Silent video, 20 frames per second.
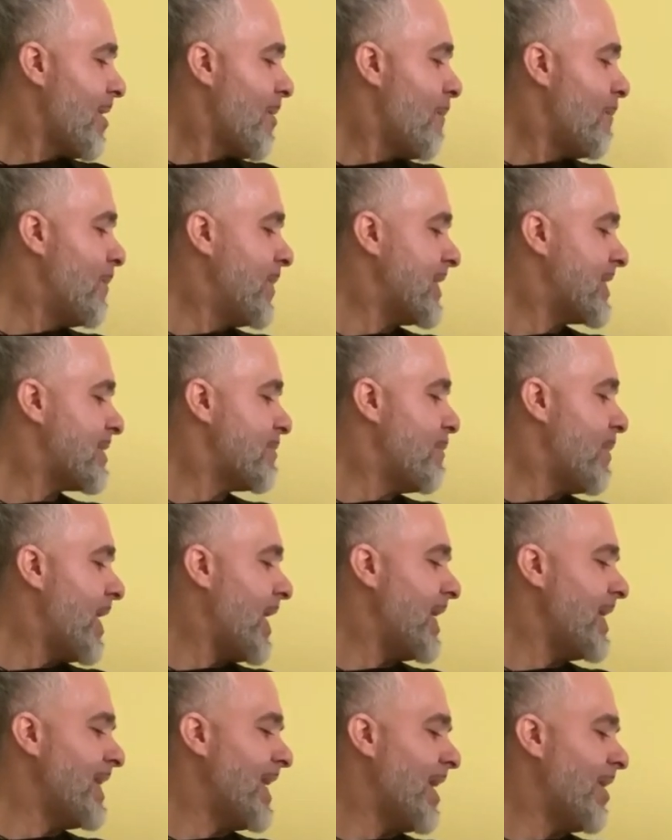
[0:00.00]
Miss
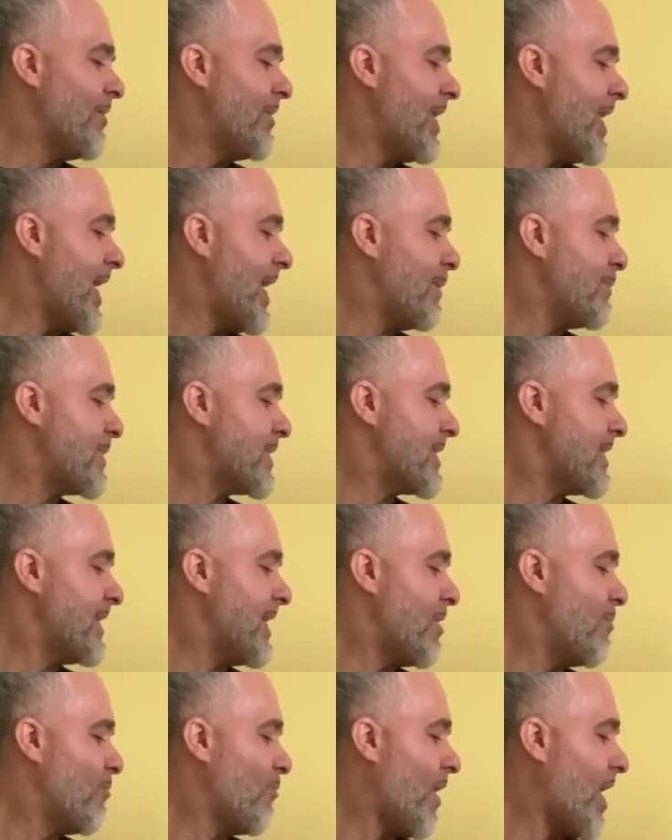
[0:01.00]
May now naps in
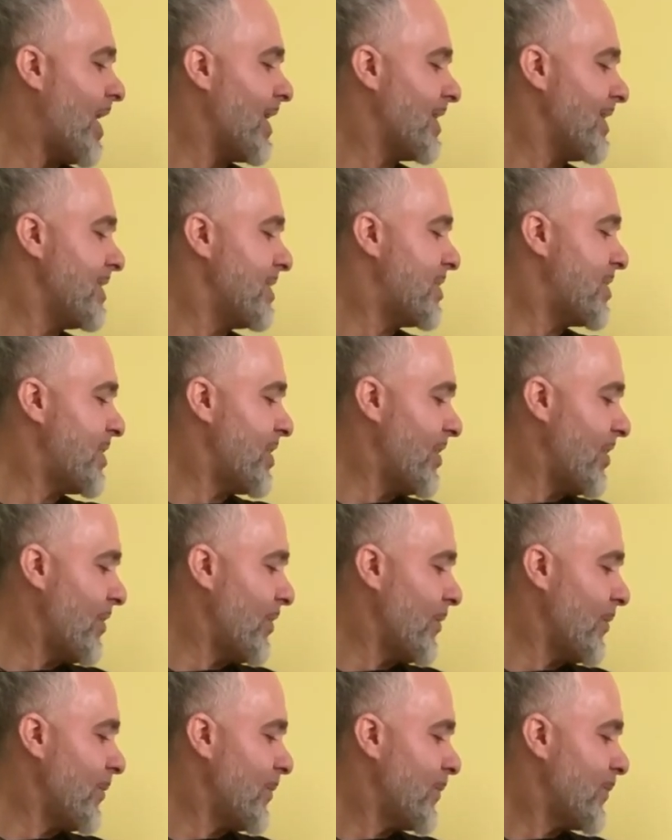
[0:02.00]
a rocking
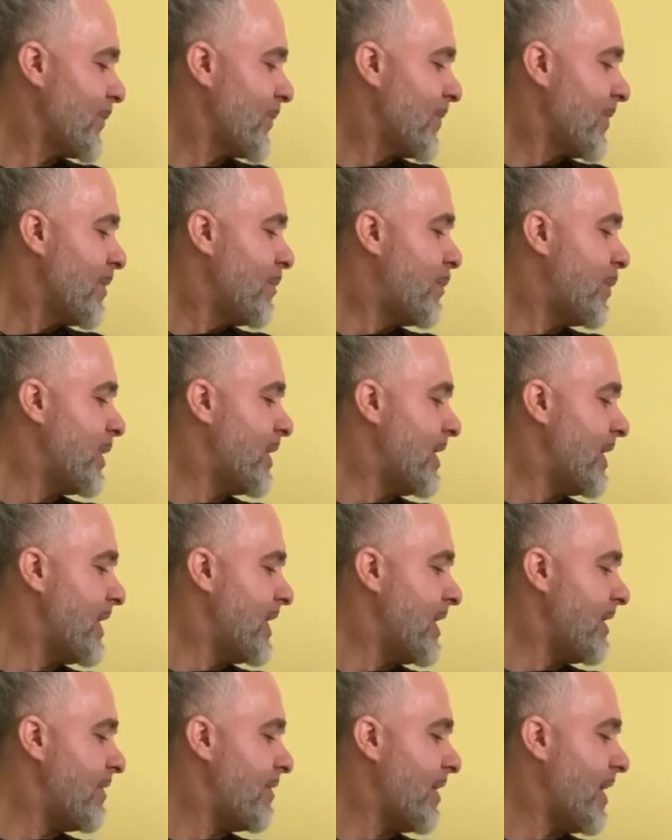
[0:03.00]
chair
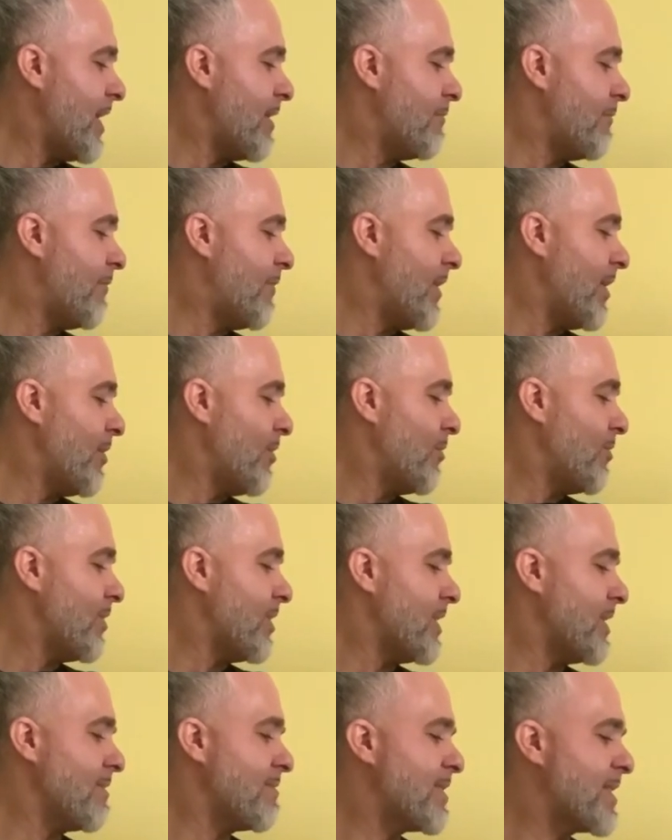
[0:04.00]
beneath a veil
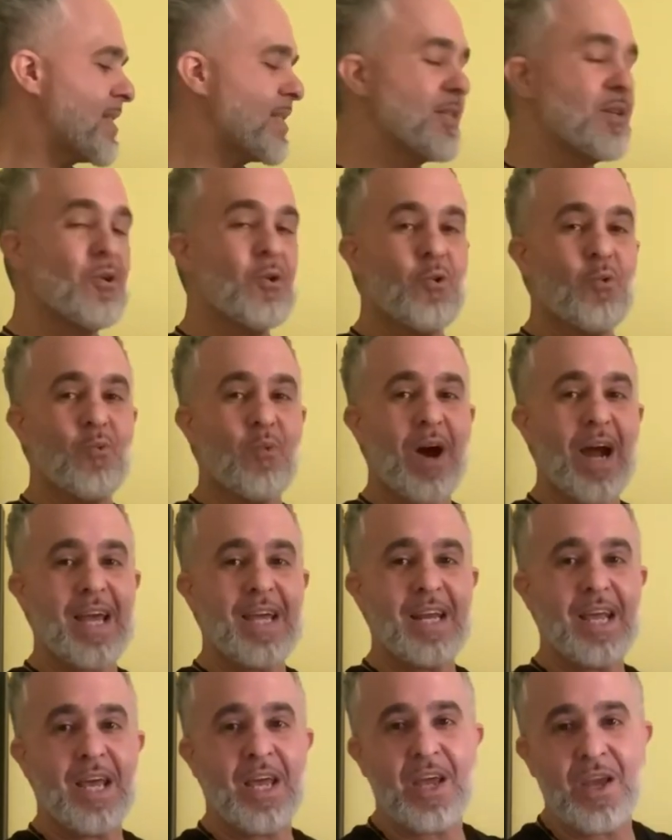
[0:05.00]
of snow white
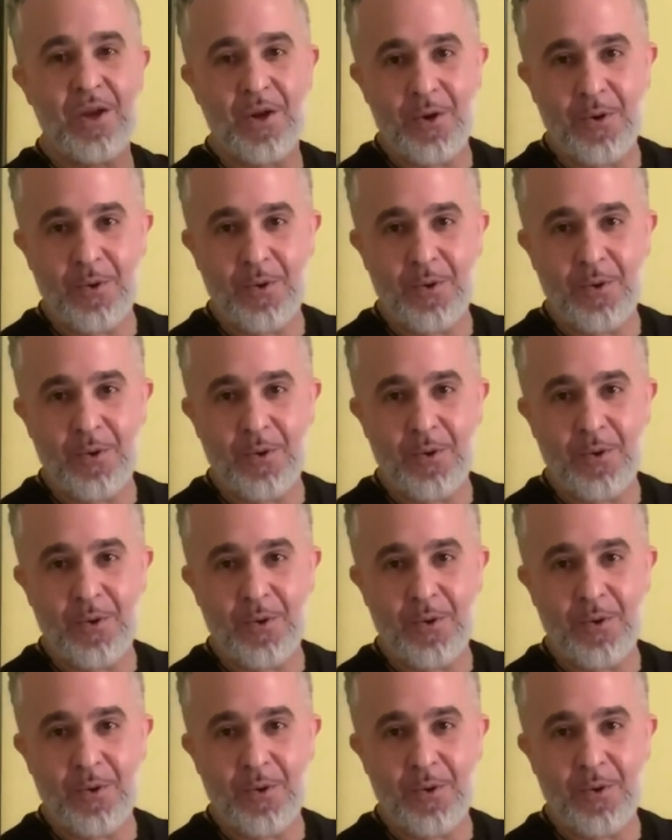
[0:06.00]
hair.